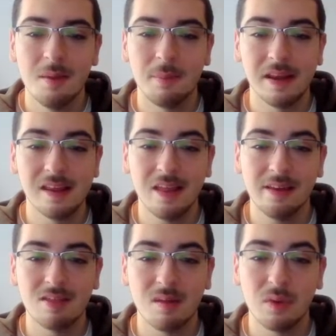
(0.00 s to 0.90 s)
but he said
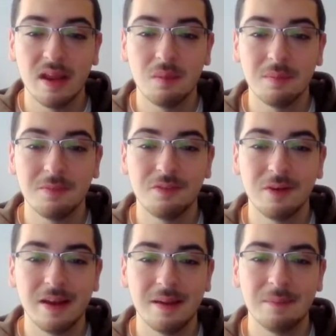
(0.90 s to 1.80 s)
if someone hit one
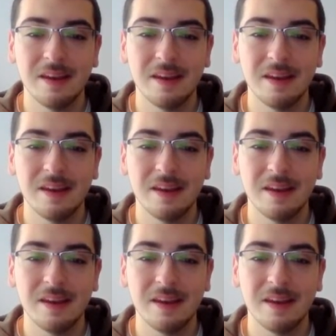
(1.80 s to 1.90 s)
before him,